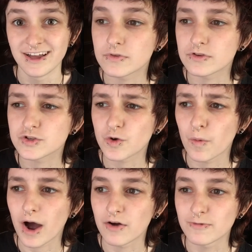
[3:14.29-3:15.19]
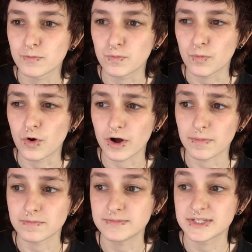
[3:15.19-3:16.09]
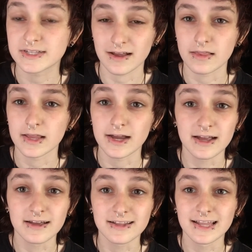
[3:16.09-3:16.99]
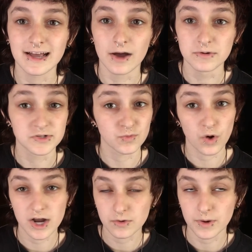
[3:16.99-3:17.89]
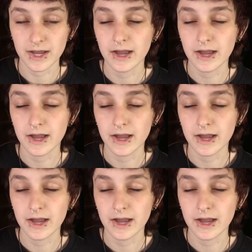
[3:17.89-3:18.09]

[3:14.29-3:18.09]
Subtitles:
So I woke up suddenly, like I was wide awake.